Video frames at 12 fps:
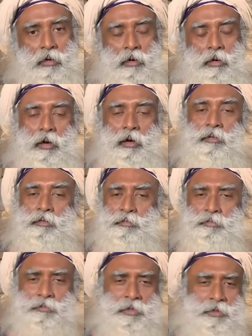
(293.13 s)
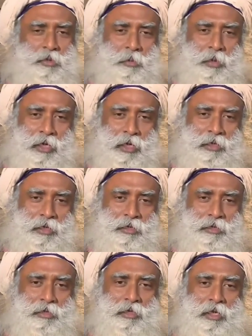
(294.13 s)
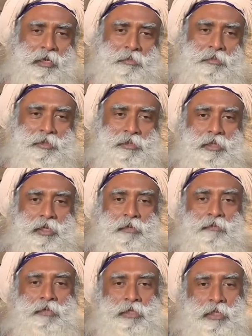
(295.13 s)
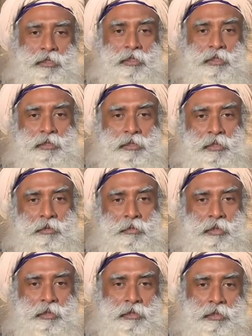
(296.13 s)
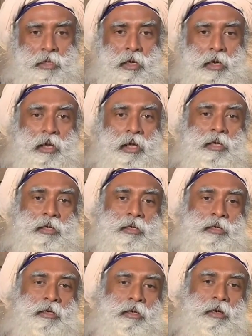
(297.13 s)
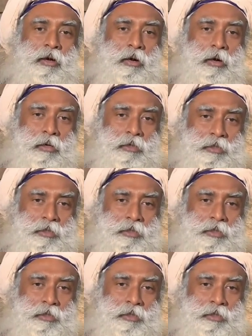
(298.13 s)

or there are so many other names which essentially means godlike or